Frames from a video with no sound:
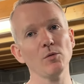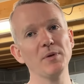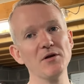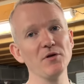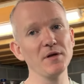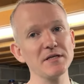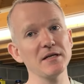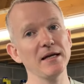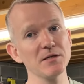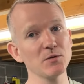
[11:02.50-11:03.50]
being that this
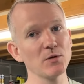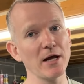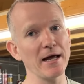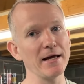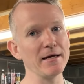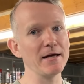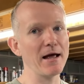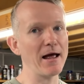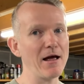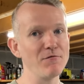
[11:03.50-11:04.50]
isn't a
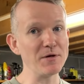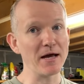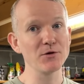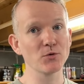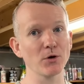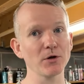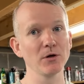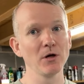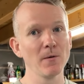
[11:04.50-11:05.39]
everyday truck,